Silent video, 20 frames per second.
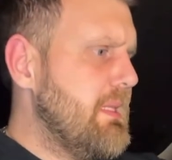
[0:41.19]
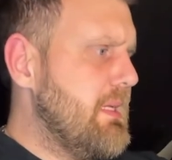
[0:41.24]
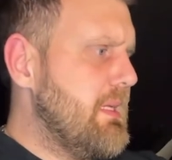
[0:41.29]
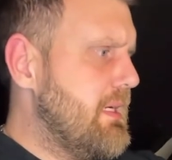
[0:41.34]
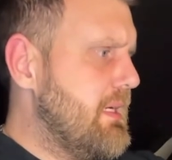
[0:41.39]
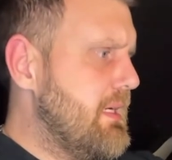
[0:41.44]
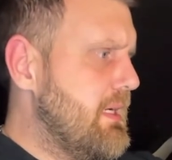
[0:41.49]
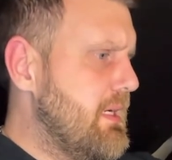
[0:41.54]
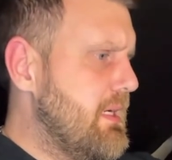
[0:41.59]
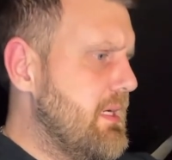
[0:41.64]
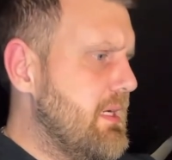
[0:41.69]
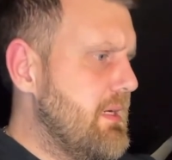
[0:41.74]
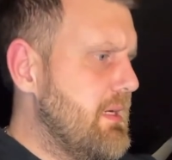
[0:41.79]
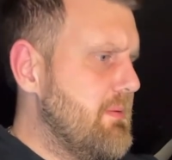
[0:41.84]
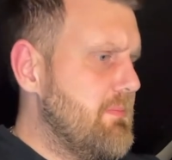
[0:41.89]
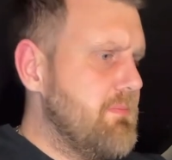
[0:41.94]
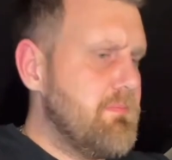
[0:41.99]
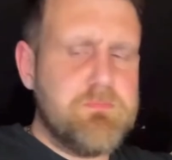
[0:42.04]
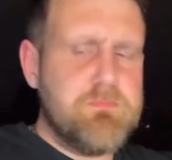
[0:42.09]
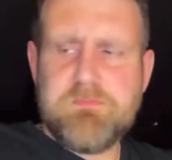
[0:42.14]

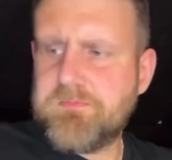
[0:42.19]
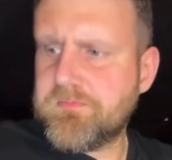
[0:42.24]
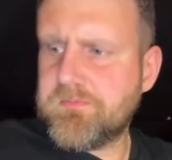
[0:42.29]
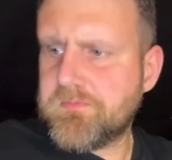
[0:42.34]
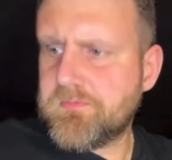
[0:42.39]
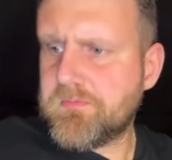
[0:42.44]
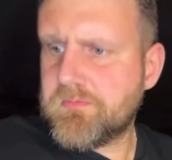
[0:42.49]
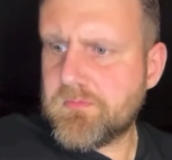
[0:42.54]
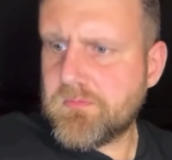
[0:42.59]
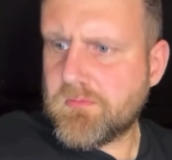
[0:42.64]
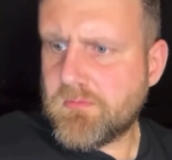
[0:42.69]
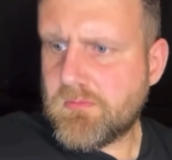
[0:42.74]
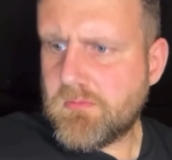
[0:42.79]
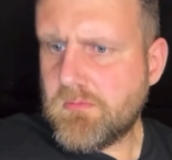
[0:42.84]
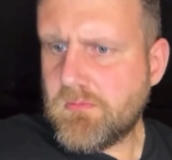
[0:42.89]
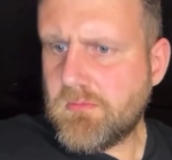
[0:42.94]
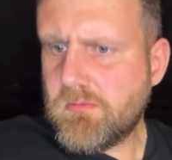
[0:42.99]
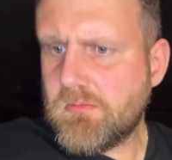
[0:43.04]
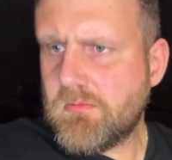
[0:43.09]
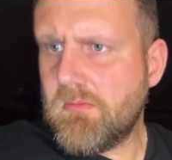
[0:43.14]
So
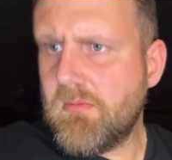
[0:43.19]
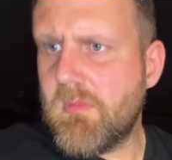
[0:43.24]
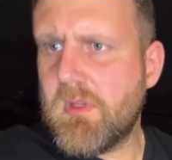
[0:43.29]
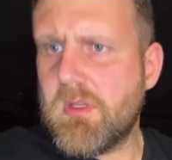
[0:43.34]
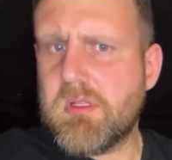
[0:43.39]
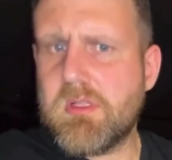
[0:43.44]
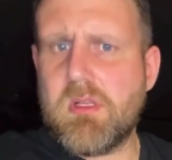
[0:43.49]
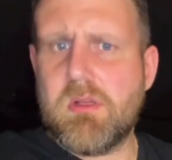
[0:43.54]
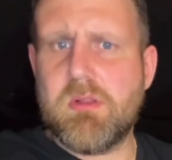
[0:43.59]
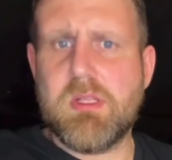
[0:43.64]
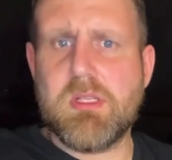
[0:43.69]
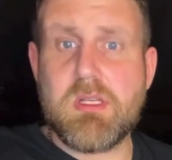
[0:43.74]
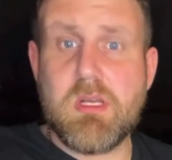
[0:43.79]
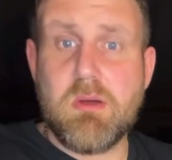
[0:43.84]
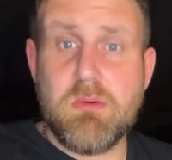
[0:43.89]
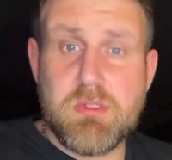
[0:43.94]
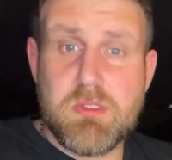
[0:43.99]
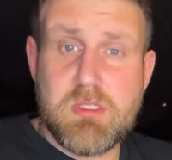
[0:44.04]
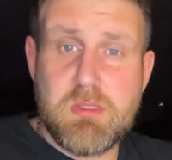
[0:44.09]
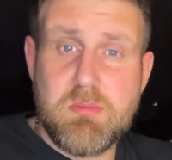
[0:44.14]
let's go
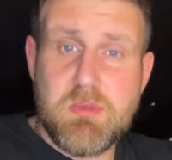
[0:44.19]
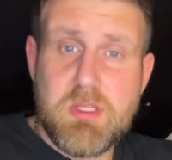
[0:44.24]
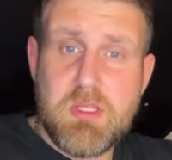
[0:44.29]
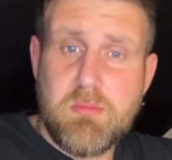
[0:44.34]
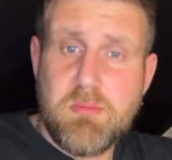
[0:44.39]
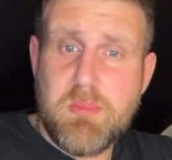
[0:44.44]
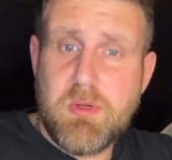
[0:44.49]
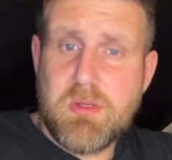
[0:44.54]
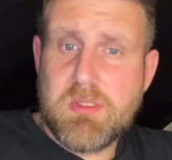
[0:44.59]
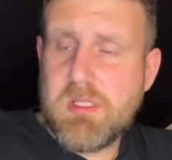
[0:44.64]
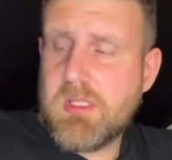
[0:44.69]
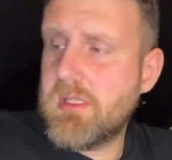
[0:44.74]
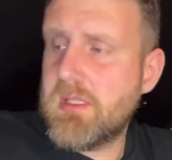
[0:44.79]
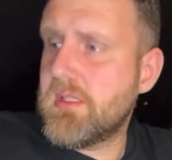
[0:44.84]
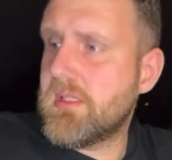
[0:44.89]
on to some of the unboxings.